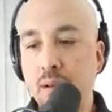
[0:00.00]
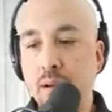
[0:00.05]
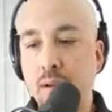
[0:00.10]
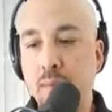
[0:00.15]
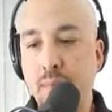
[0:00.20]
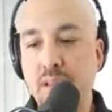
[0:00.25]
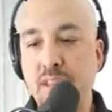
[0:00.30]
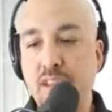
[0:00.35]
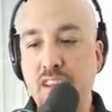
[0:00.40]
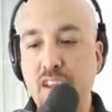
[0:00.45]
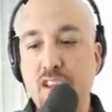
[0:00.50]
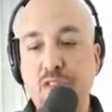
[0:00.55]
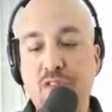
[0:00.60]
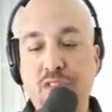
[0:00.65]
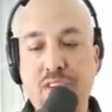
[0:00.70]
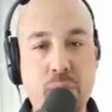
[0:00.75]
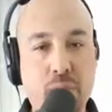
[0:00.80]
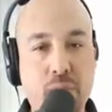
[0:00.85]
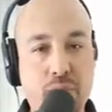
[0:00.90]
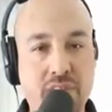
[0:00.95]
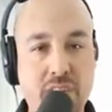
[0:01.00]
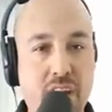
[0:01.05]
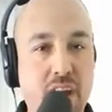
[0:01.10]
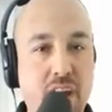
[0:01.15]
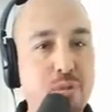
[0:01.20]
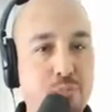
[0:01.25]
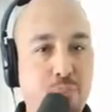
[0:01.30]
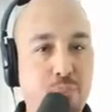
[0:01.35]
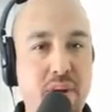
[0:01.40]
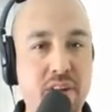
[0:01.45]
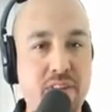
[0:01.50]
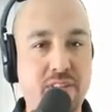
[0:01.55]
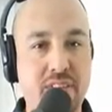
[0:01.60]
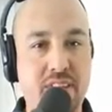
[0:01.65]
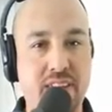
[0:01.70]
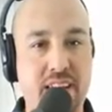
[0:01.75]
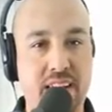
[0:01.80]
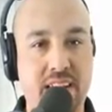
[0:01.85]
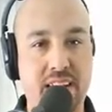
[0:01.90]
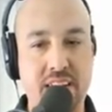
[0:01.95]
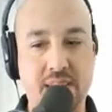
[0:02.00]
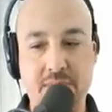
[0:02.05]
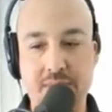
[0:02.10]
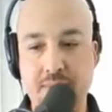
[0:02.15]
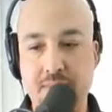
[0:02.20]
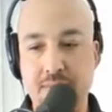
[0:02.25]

But this fight was unprecedented.